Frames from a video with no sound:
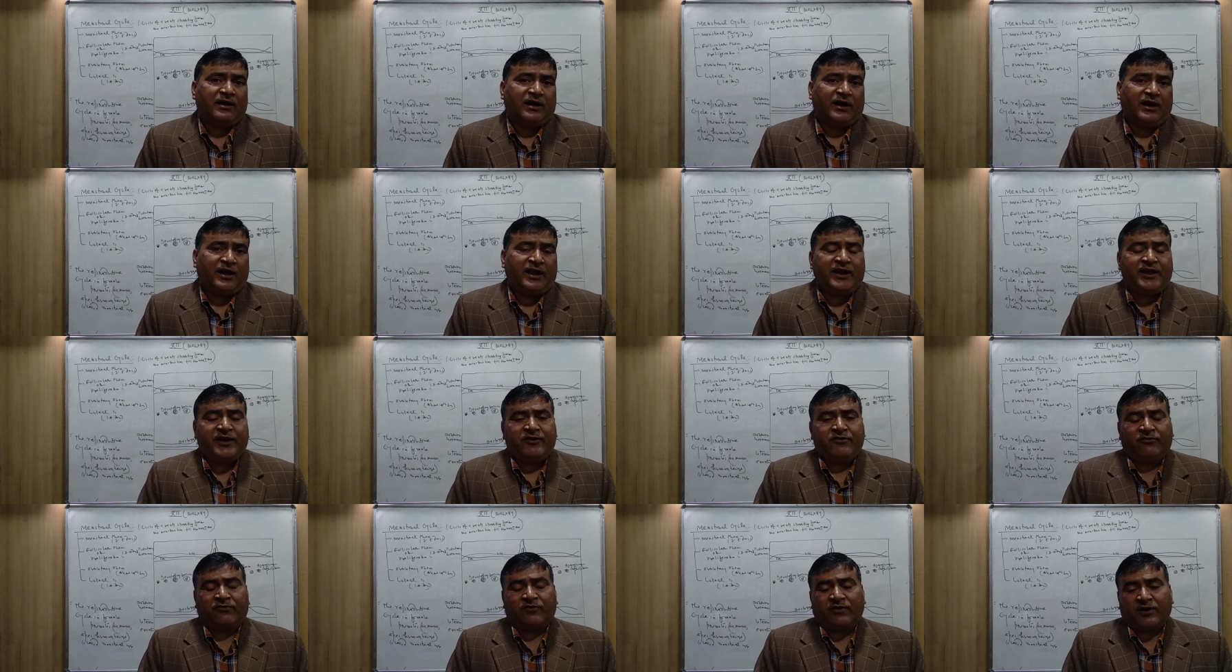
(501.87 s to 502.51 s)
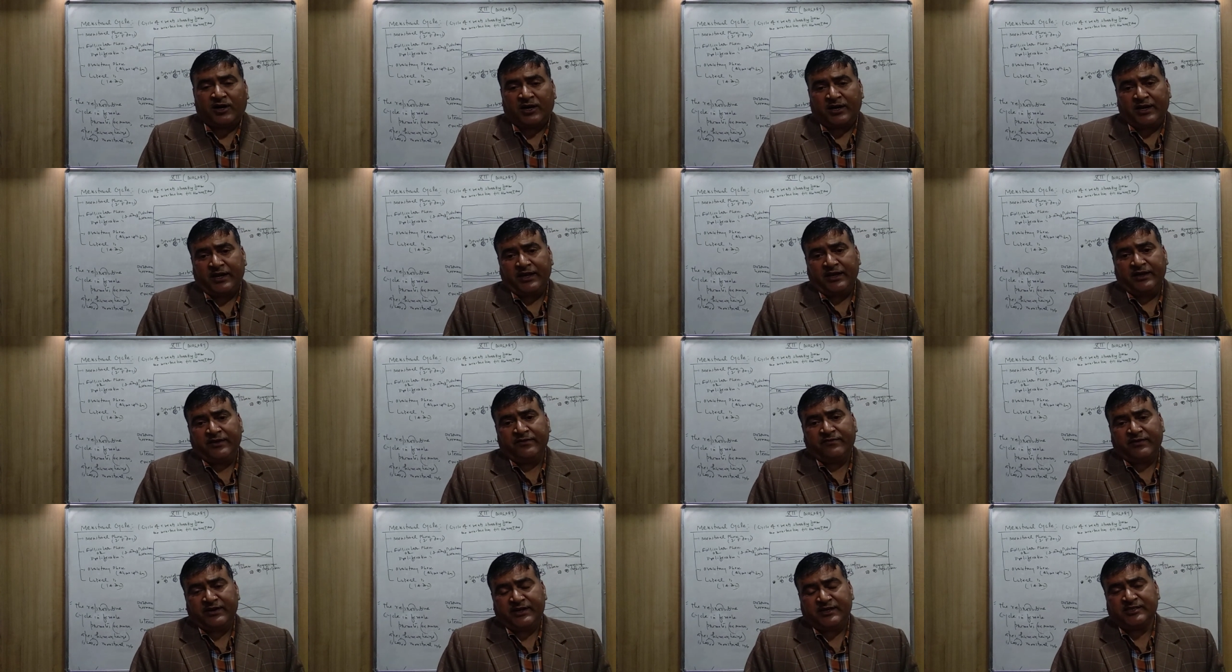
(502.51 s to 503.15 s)
And what
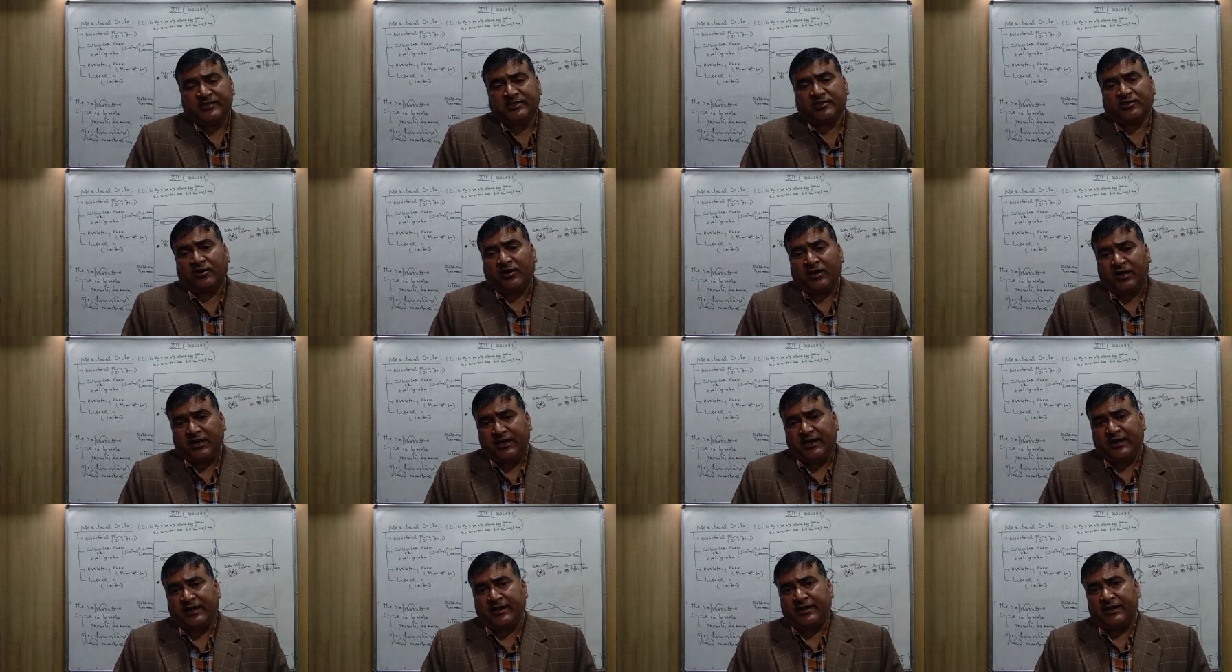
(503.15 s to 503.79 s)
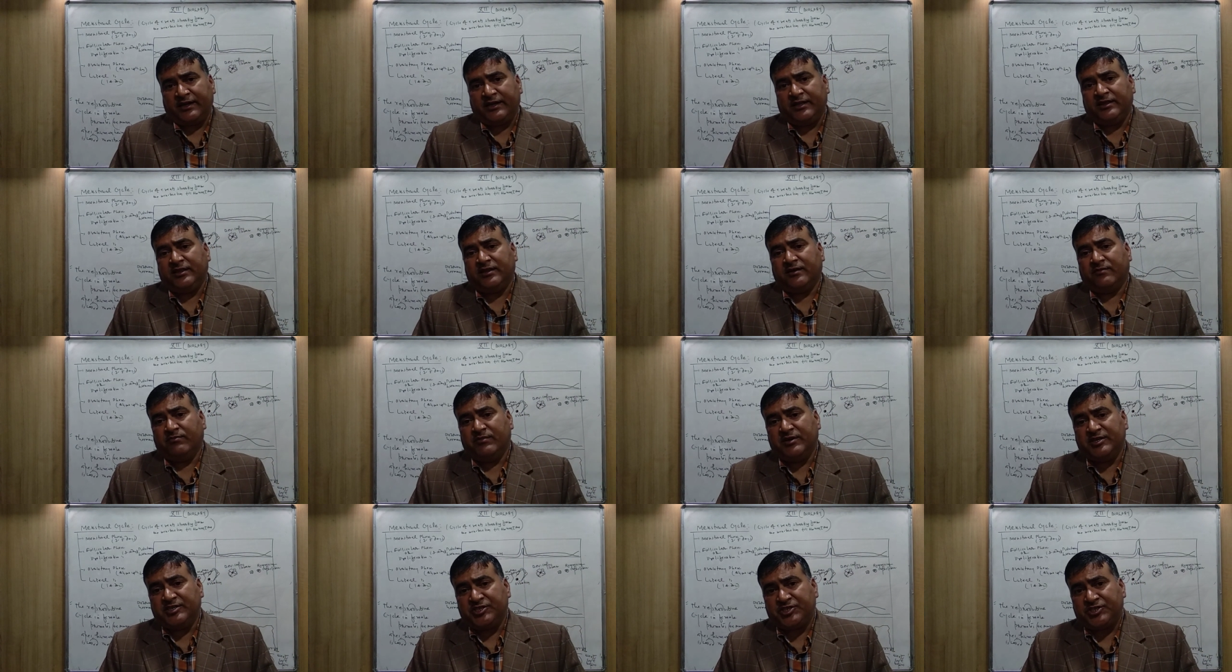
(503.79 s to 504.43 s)
events occur in the
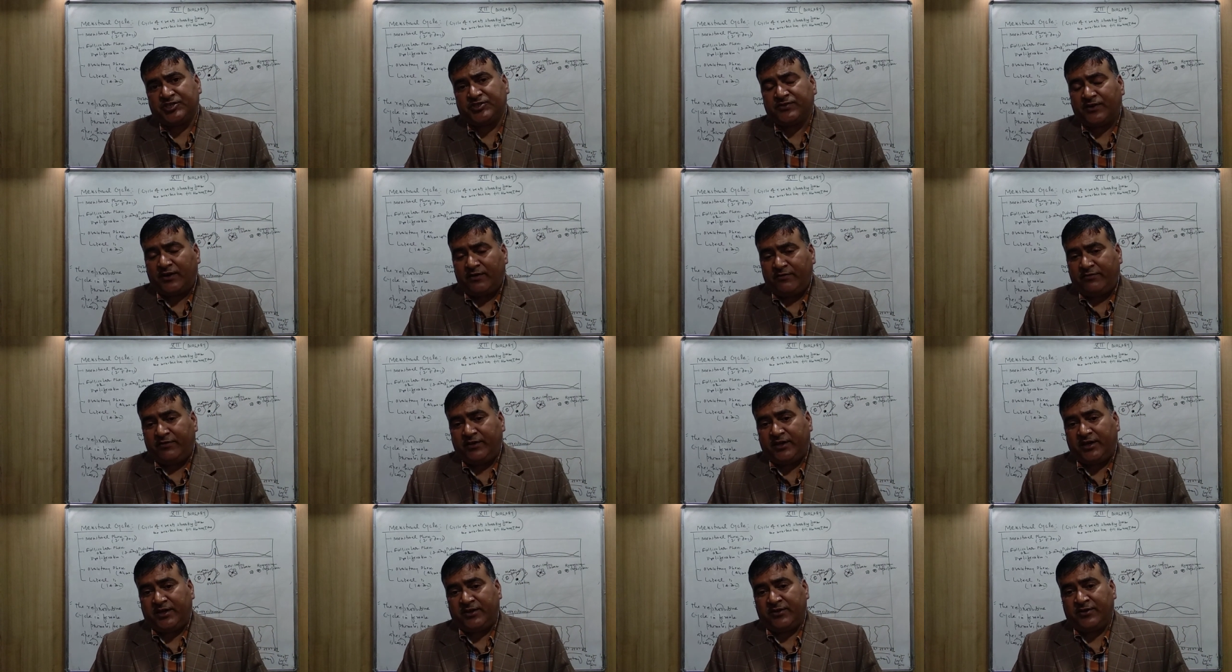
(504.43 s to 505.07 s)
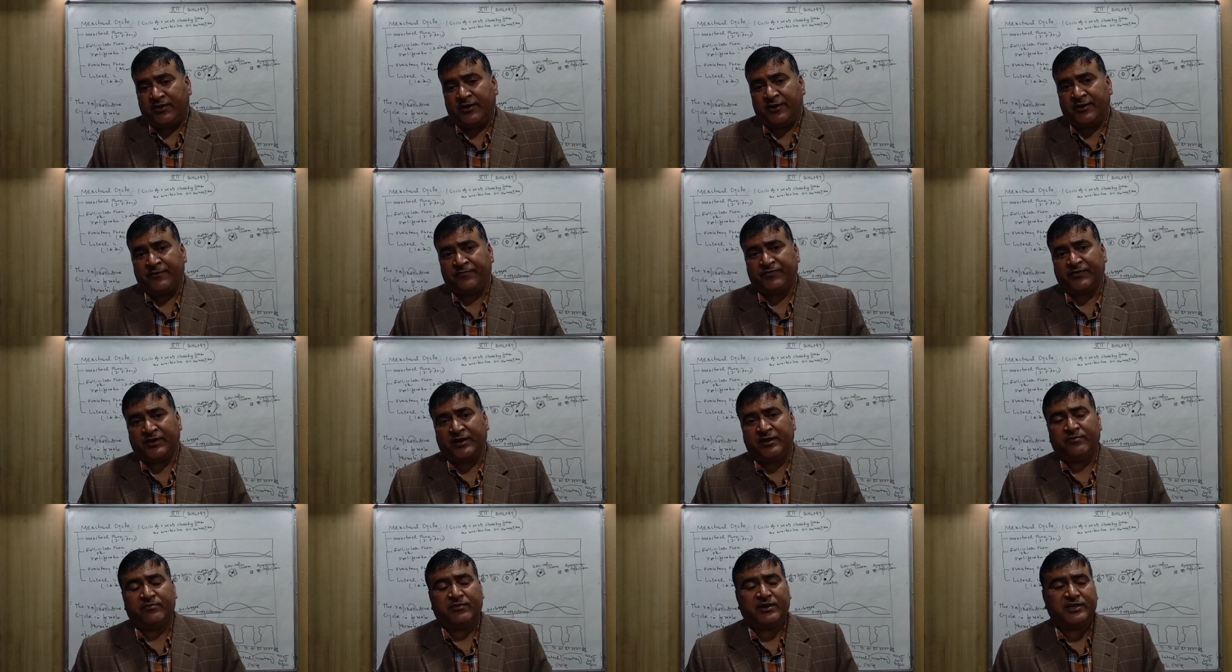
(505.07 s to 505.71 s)
menstrual phase?
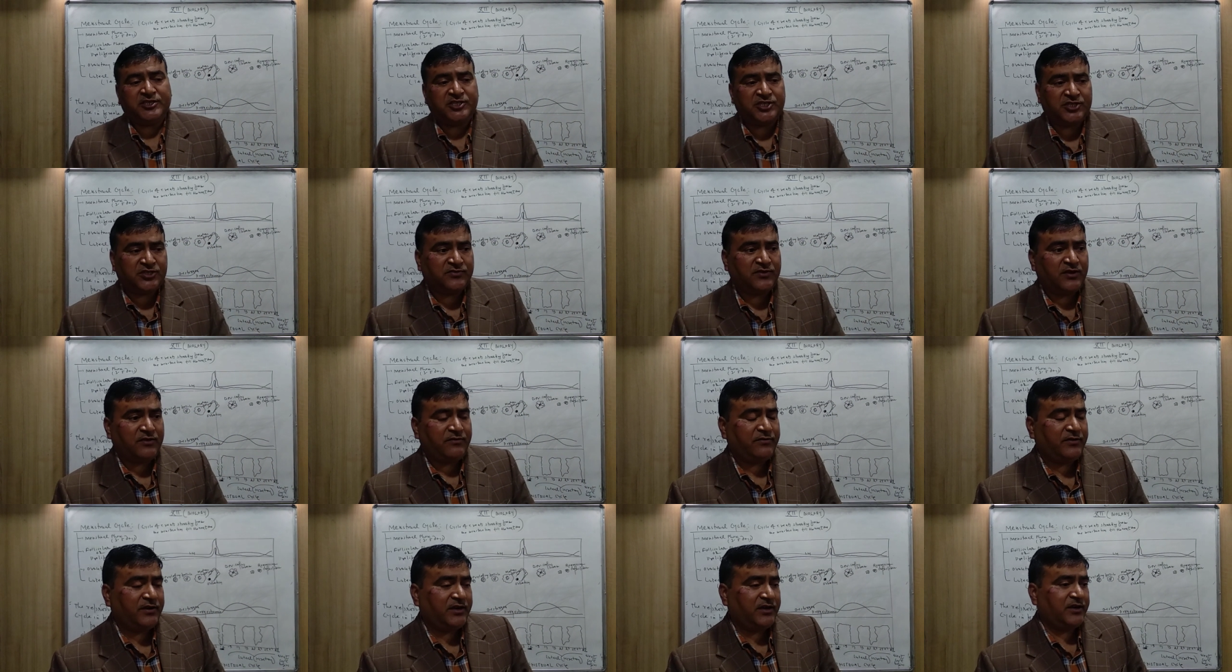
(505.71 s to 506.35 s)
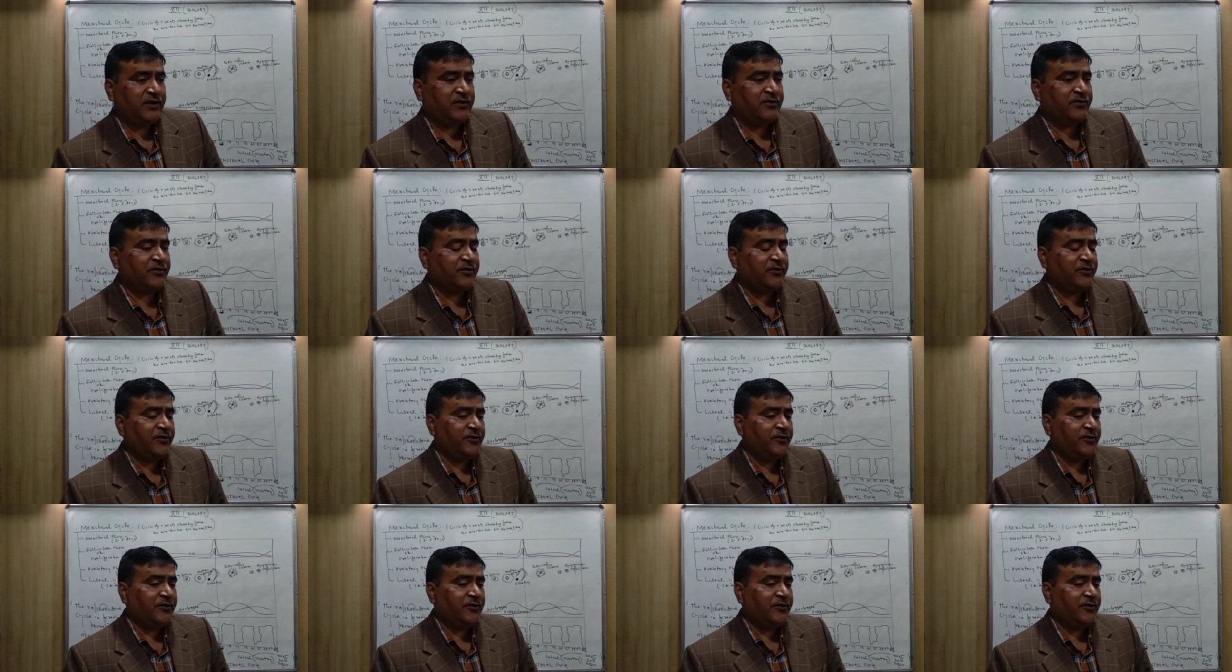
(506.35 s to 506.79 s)
In menstrual phase,